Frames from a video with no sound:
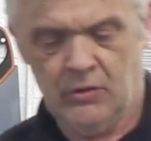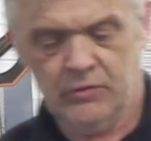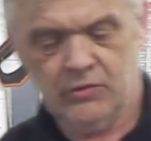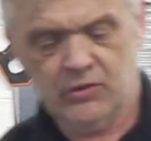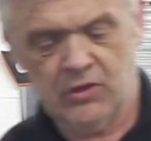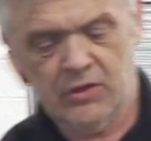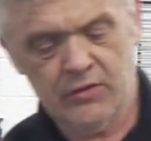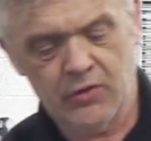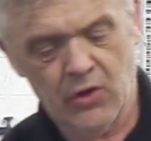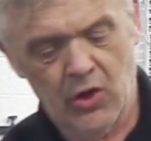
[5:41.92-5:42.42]

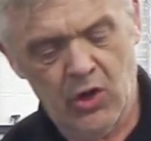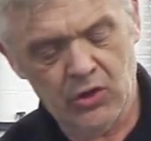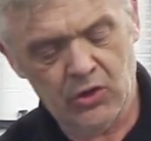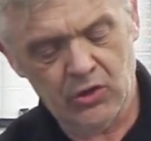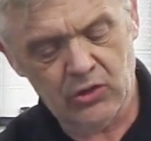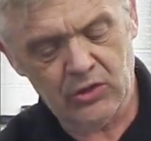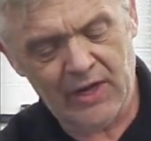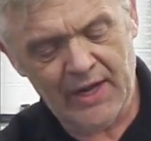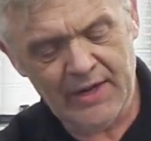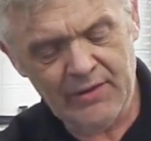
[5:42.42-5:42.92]
So you've got a
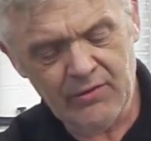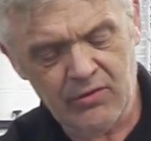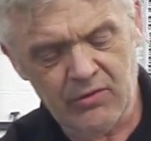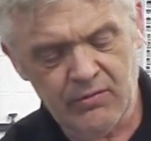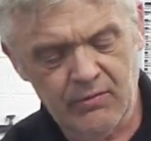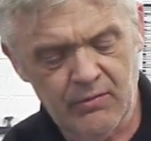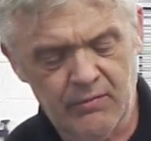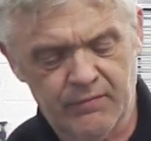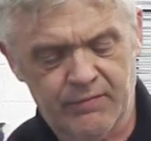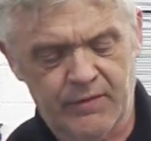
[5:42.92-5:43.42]
good
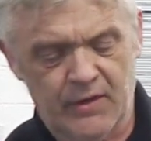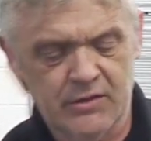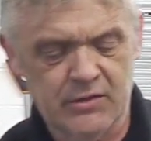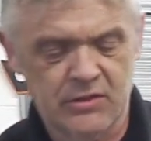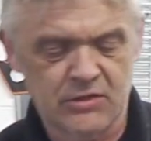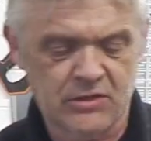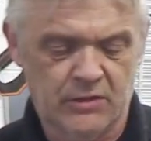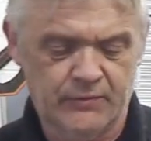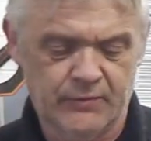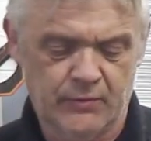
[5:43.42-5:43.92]
length. Find
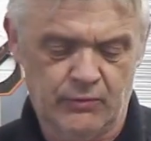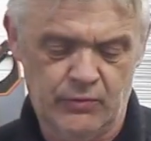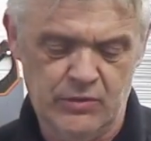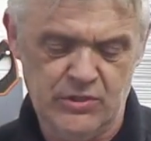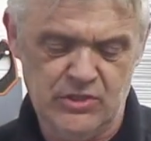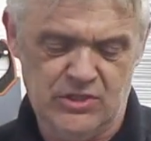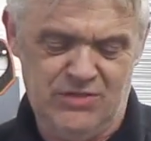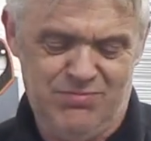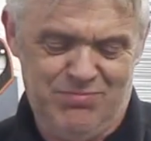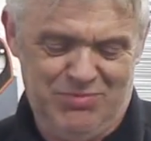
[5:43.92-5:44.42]
yourself a
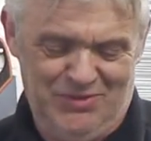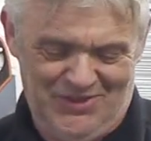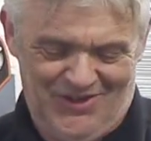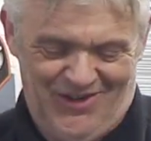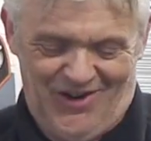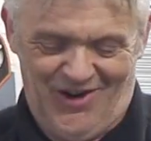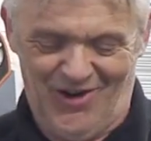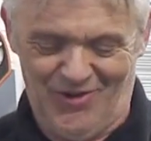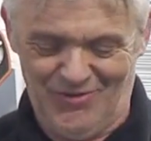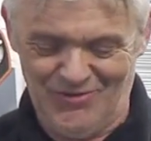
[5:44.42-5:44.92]
reasonable
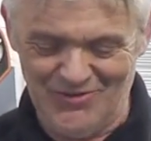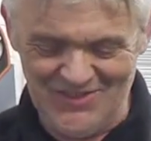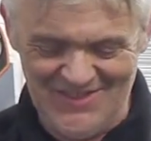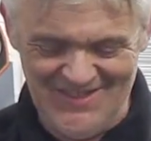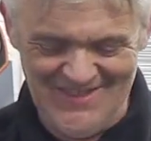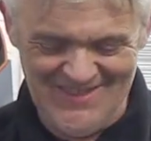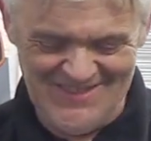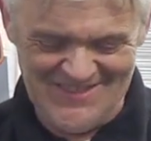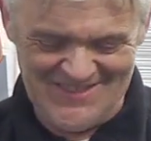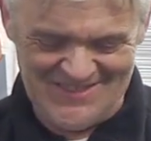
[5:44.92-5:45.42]
hole
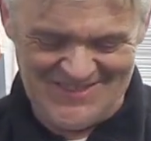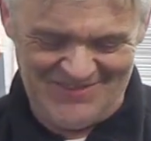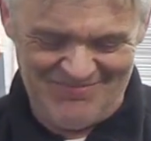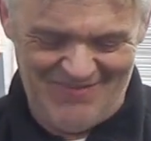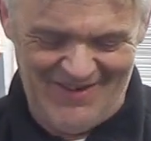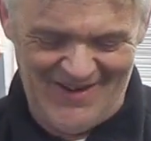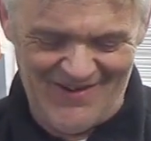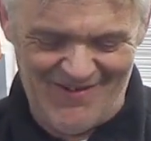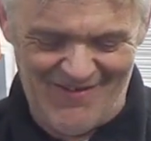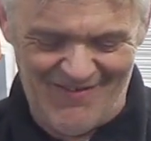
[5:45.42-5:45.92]

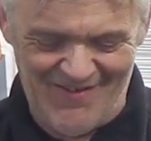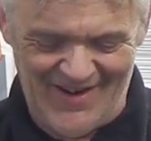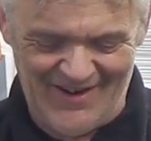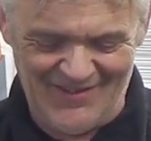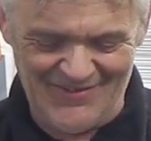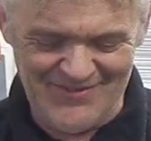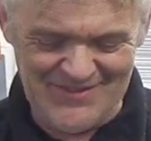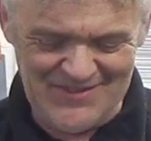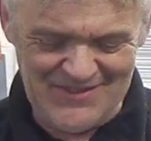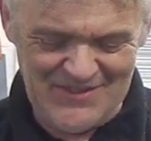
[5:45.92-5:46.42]
somewhere
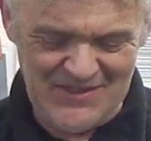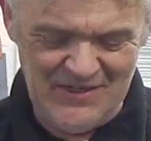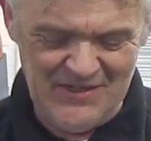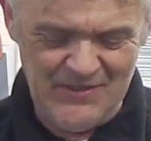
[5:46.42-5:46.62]
around